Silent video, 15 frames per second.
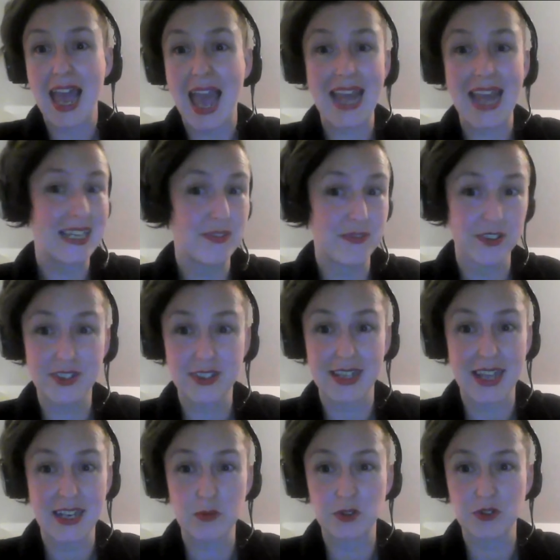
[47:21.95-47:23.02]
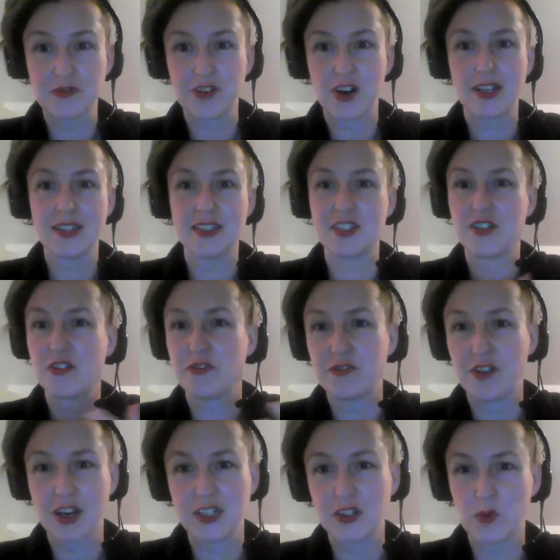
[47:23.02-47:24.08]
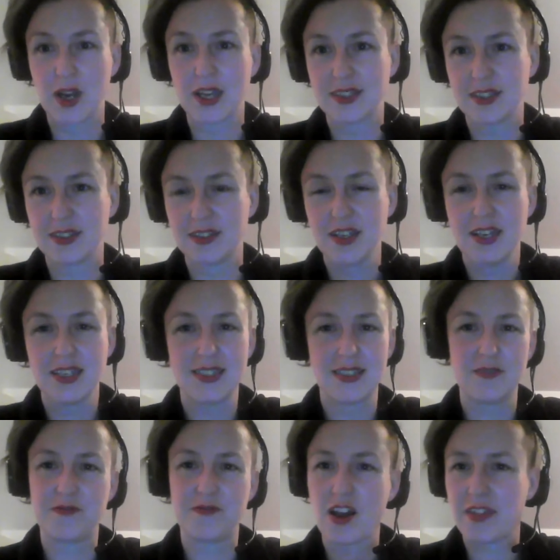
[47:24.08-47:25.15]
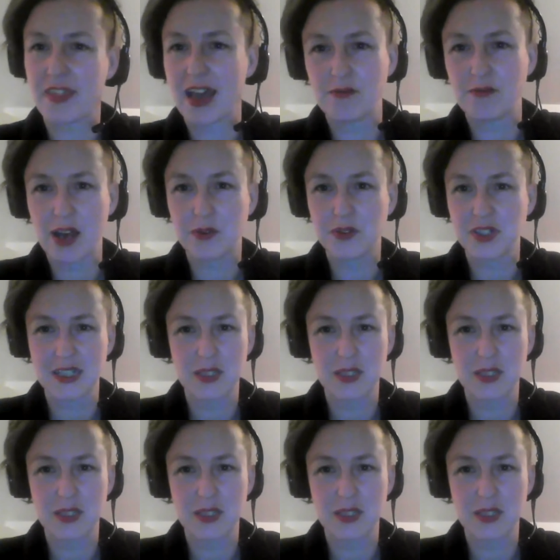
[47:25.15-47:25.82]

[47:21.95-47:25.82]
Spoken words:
Any fund that anyone finds, find a way to fire that around.